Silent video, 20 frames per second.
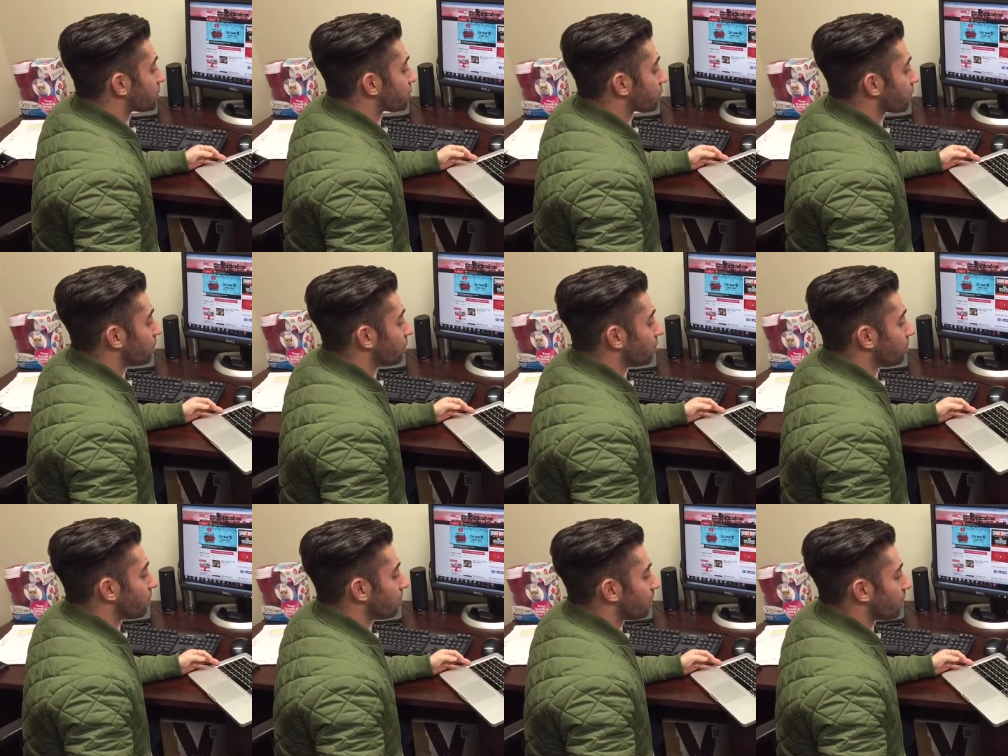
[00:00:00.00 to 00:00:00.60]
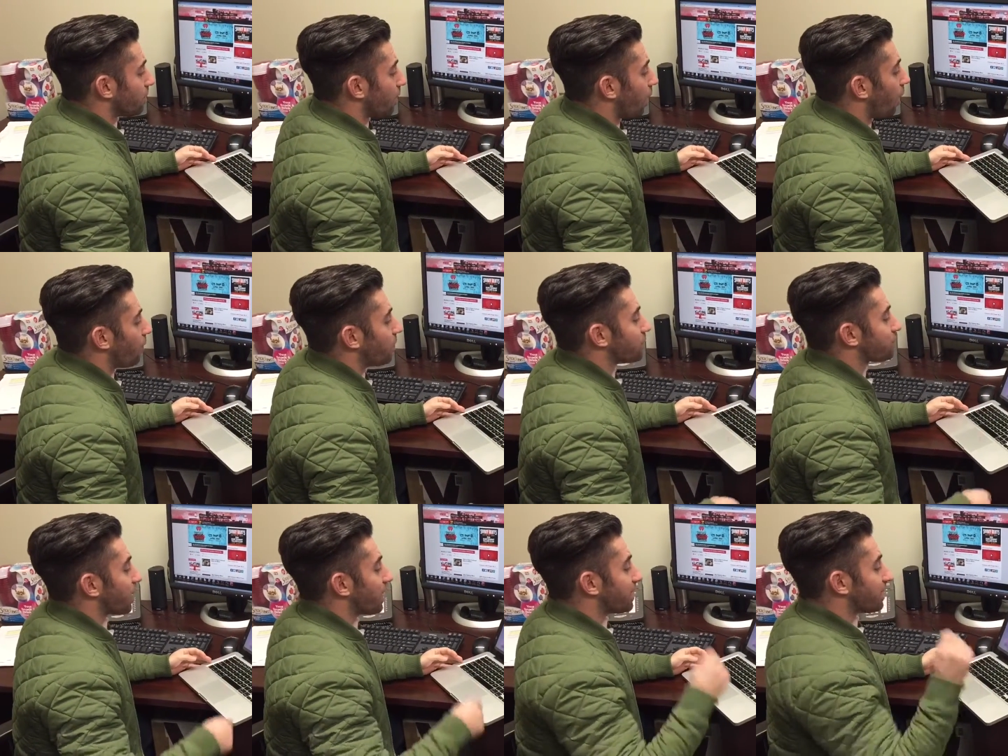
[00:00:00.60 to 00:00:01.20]
It's true. Oh,
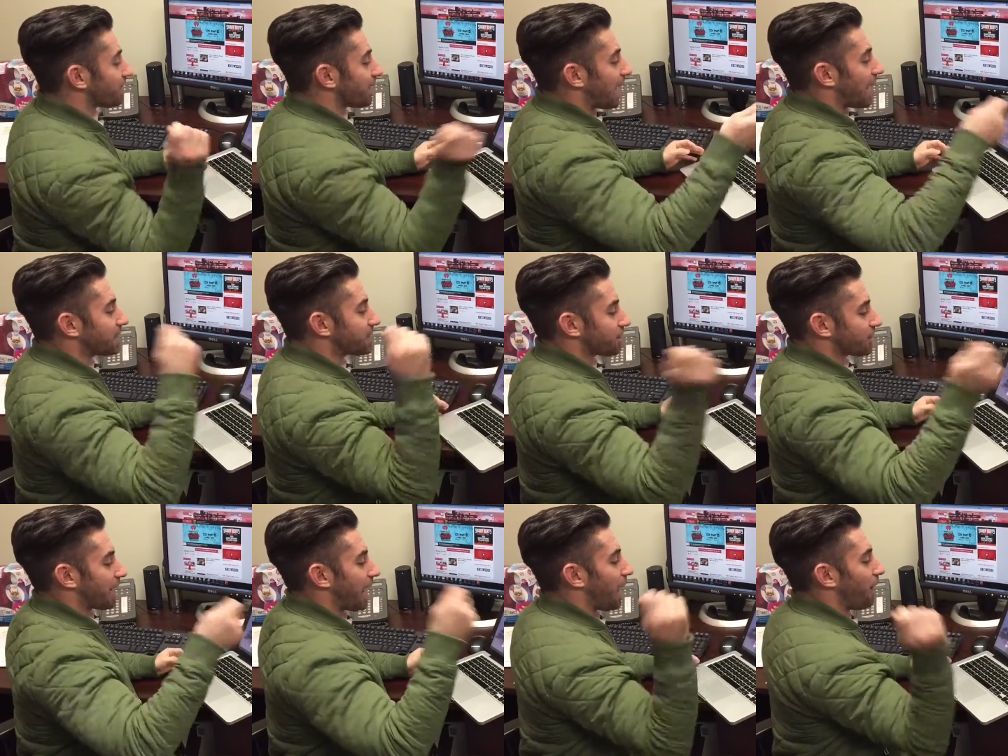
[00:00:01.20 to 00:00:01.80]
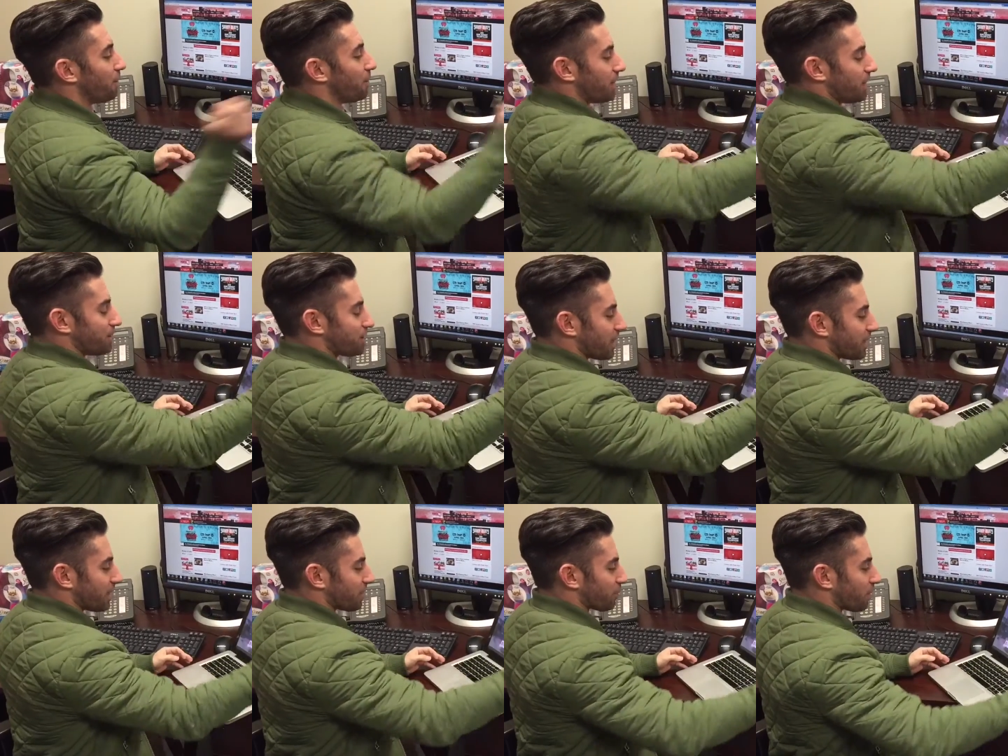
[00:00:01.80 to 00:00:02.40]
he tried to lasso a cow, but he
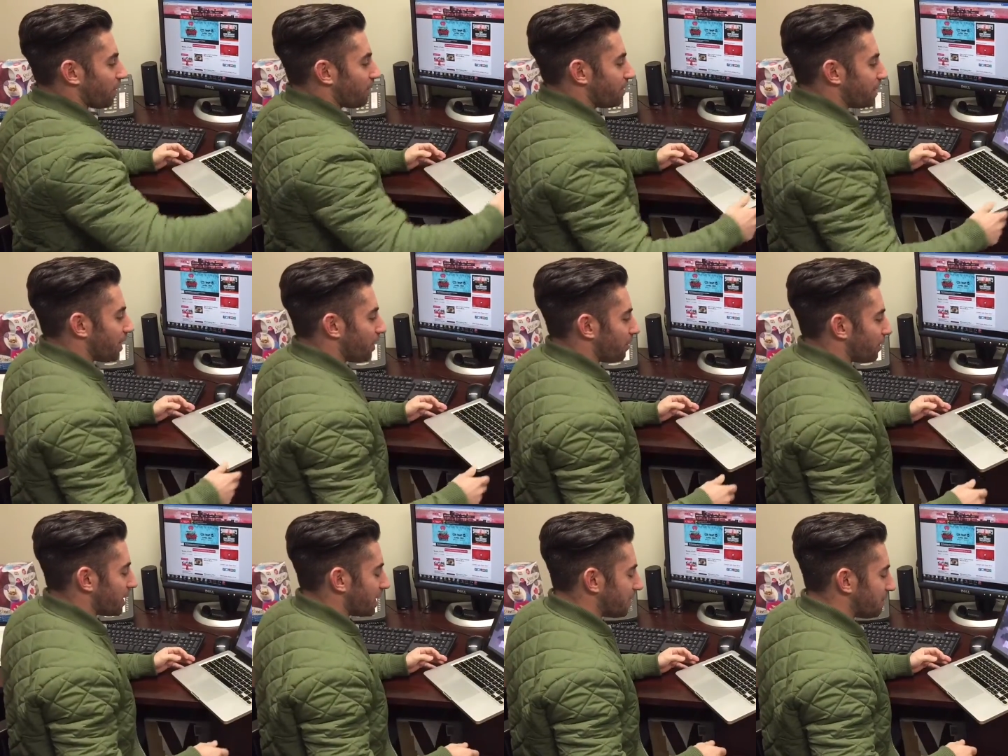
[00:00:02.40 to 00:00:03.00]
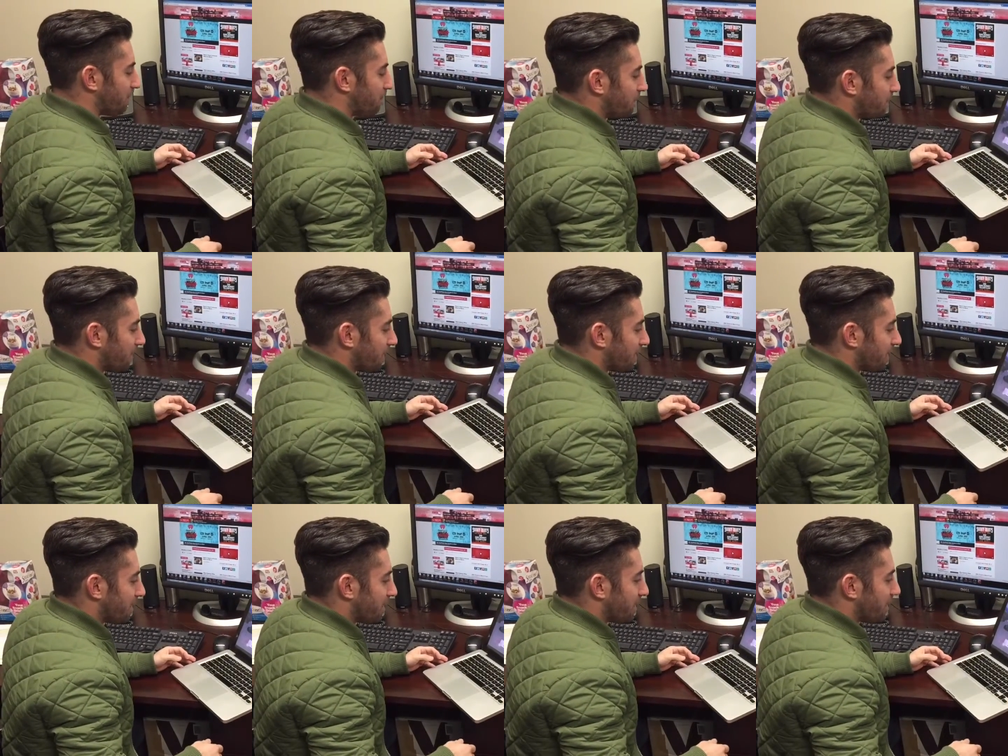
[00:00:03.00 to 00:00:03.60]
tried to rodeo it. Didn't
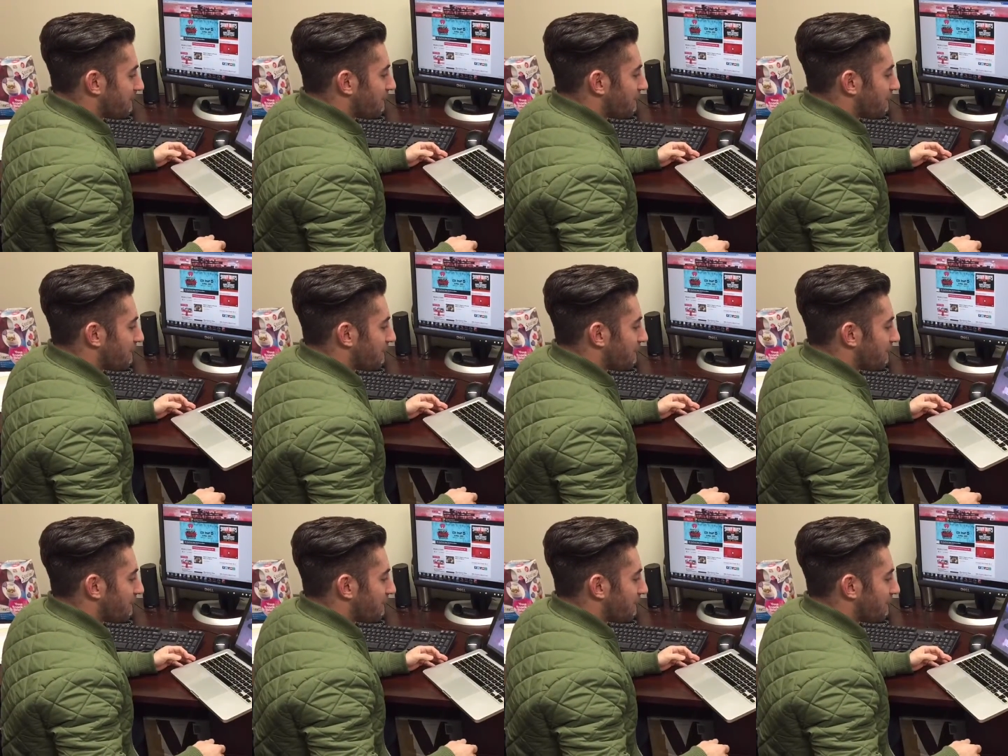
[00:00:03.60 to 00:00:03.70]
happen.